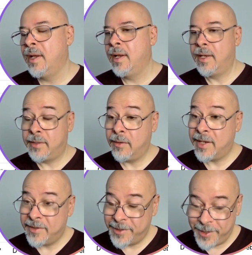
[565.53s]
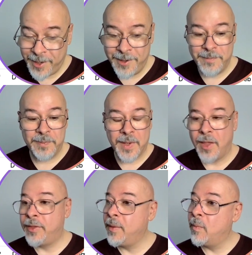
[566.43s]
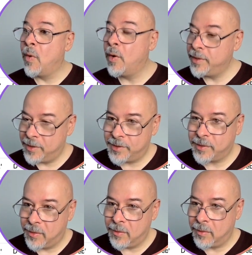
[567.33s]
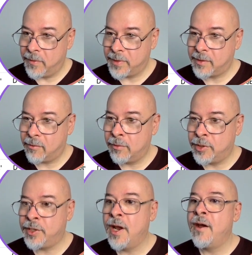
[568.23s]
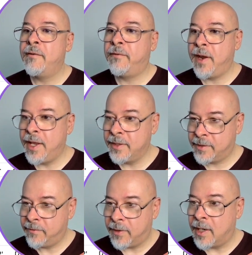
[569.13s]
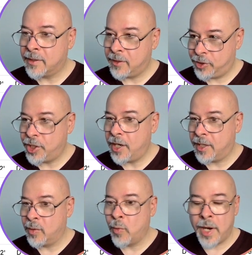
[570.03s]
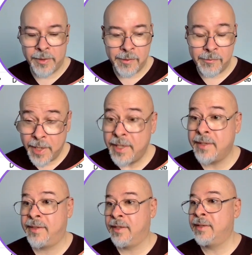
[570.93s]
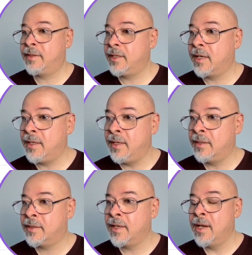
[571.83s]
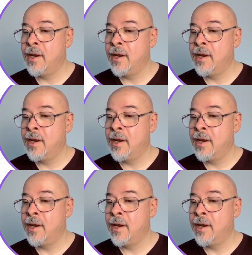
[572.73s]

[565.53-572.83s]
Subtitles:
As you can see, the modern school of astrology fails fact-checking, while the Renaissance techniques